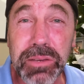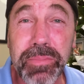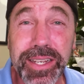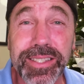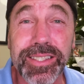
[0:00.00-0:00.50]

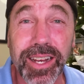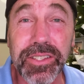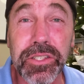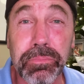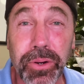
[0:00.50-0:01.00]
my
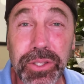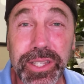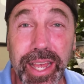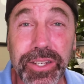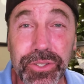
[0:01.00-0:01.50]
son's
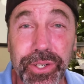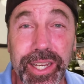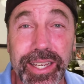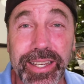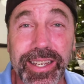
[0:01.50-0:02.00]
birthday
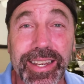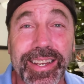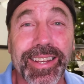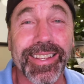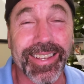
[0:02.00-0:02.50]
tree.
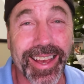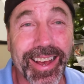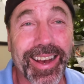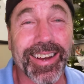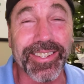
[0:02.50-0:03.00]

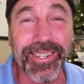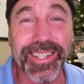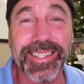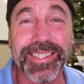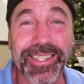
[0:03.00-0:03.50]
Yeah, you're
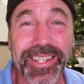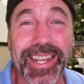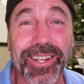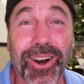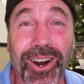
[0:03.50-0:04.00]

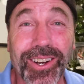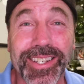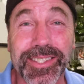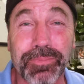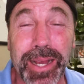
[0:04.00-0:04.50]
in
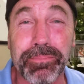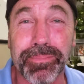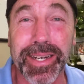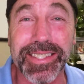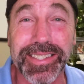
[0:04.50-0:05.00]
August.
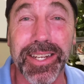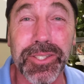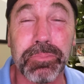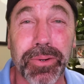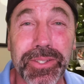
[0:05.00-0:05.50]
My
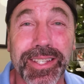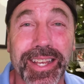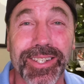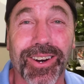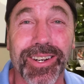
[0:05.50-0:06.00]
son's birthday
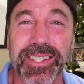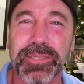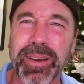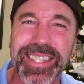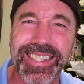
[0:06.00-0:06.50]
in
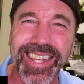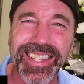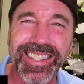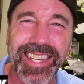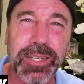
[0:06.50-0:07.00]
August. My
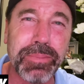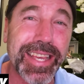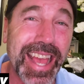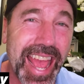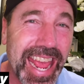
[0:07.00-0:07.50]
son's gonna
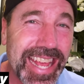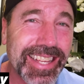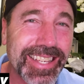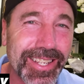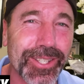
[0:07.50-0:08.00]
be
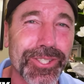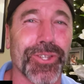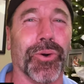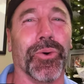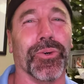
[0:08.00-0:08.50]
8 years
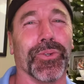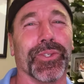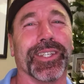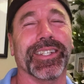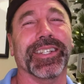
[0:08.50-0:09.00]
old.
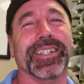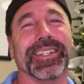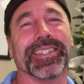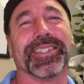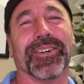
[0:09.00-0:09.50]

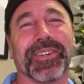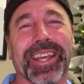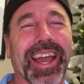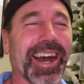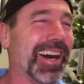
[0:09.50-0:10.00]
So
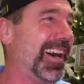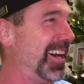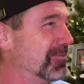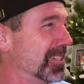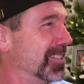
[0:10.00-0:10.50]
yeah,
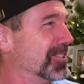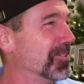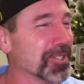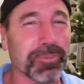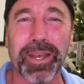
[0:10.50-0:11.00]
I'm gonna
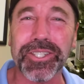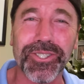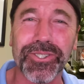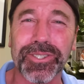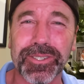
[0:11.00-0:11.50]
do a
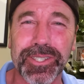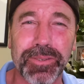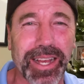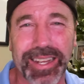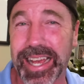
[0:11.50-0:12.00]
special.
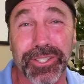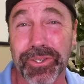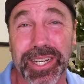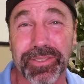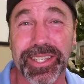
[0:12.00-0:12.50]
I do
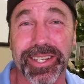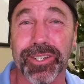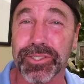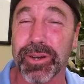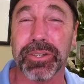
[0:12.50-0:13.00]
it every
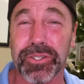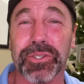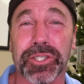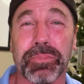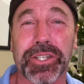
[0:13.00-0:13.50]
year, so I'm gonna do
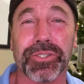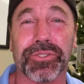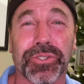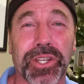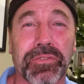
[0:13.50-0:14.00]
a special
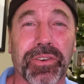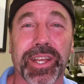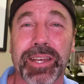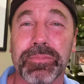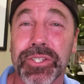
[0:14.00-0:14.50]
tree
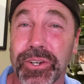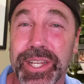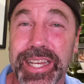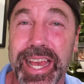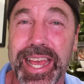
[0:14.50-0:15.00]
him
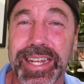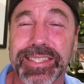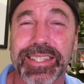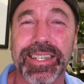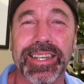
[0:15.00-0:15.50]
turning
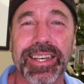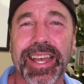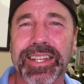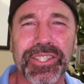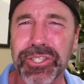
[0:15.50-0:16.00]
8,
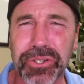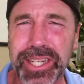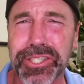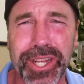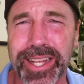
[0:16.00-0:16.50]
and you'll
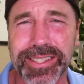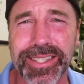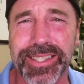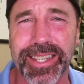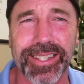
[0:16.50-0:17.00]
get a chance to
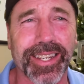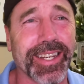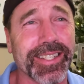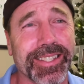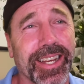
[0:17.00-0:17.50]
see it. Like
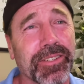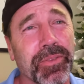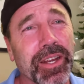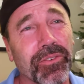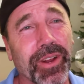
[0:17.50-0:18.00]
I said,
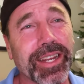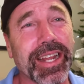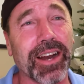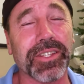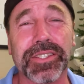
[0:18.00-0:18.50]
right
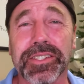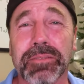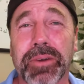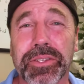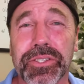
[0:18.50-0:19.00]
now this is
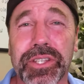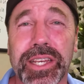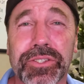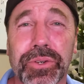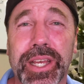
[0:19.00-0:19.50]
the Mother's
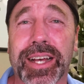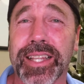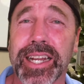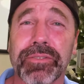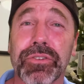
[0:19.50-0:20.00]
Day tree. A
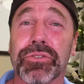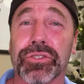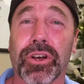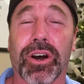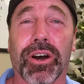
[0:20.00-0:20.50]
lot of you
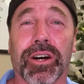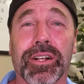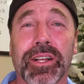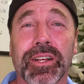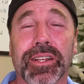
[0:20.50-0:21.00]
saw
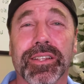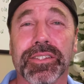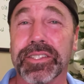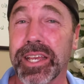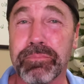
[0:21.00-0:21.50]
the
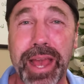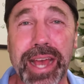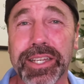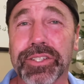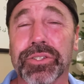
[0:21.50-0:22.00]
St.
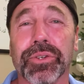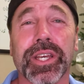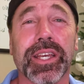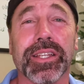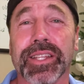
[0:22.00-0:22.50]
Patty
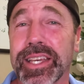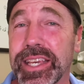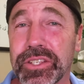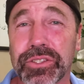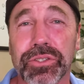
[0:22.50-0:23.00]
tree and the
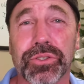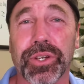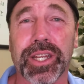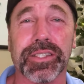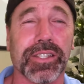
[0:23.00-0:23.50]
Easter
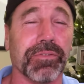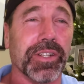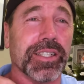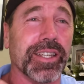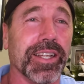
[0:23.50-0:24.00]
tree and stuff
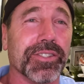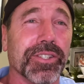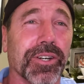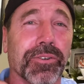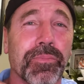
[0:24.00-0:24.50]
like that.
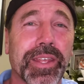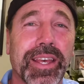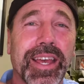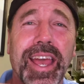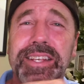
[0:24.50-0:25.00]
So
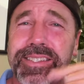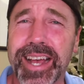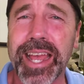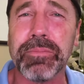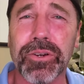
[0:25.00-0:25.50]
as
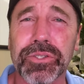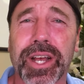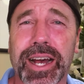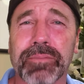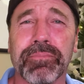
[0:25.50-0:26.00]
time goes
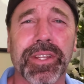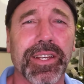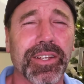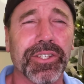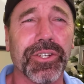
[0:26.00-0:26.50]
on,
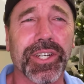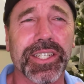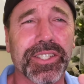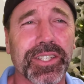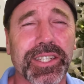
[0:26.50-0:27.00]
you're
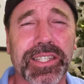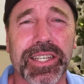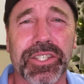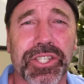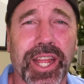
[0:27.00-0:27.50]
gonna
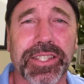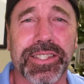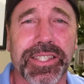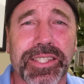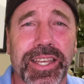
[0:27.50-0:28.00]
get a chance
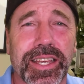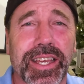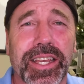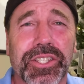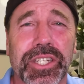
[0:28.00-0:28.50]
to see
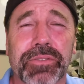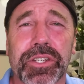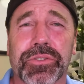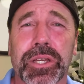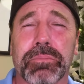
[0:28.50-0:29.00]
each and
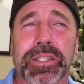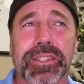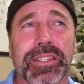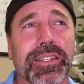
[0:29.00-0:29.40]
every tree. But